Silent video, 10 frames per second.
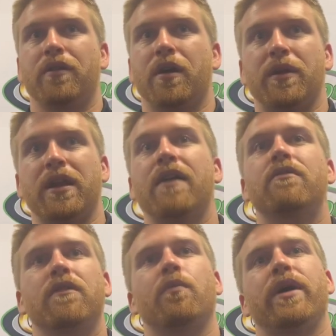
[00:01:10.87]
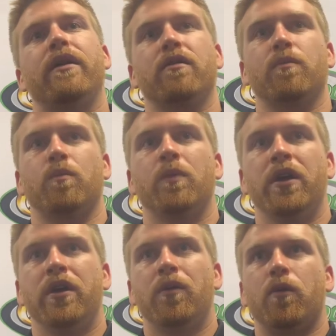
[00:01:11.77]
I mean, everything about them
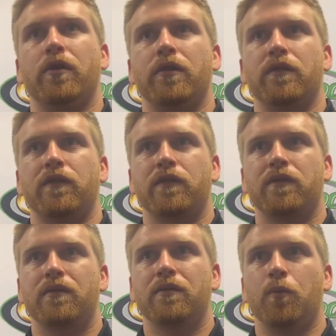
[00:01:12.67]
was